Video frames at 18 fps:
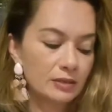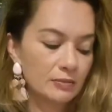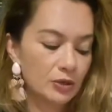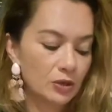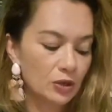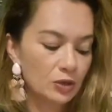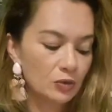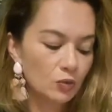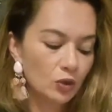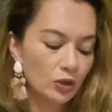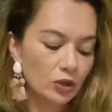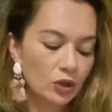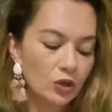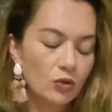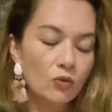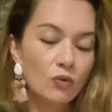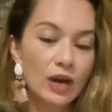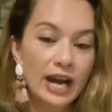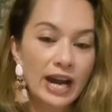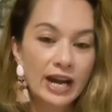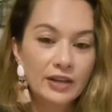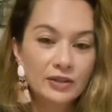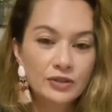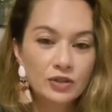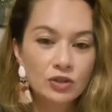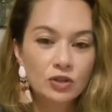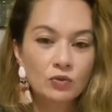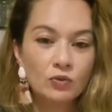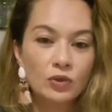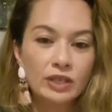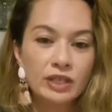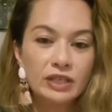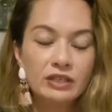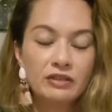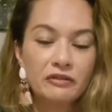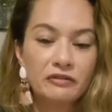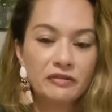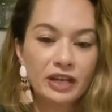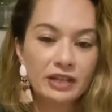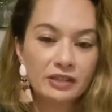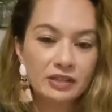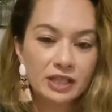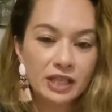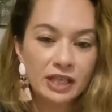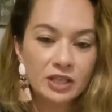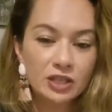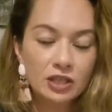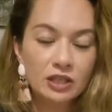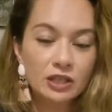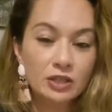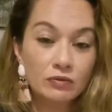because what grounds you, what is the foundation,